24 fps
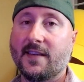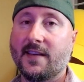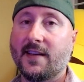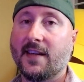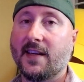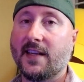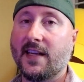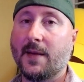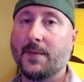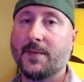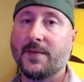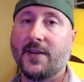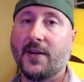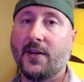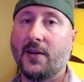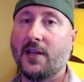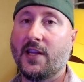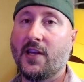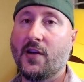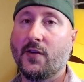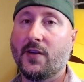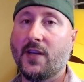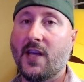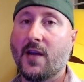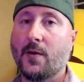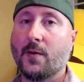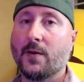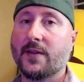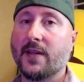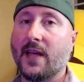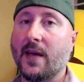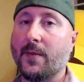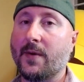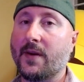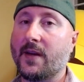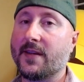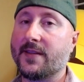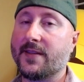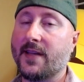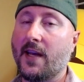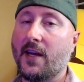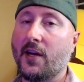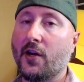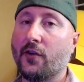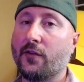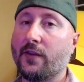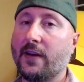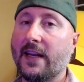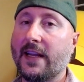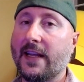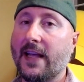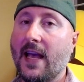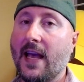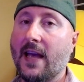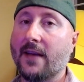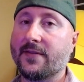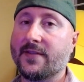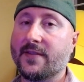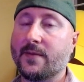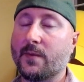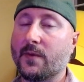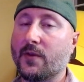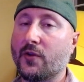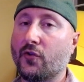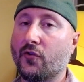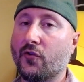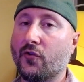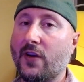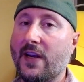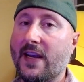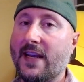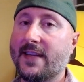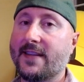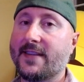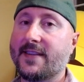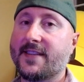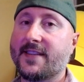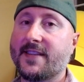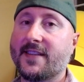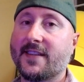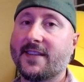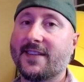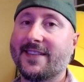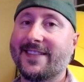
And I'm totally okay with that because I already have some great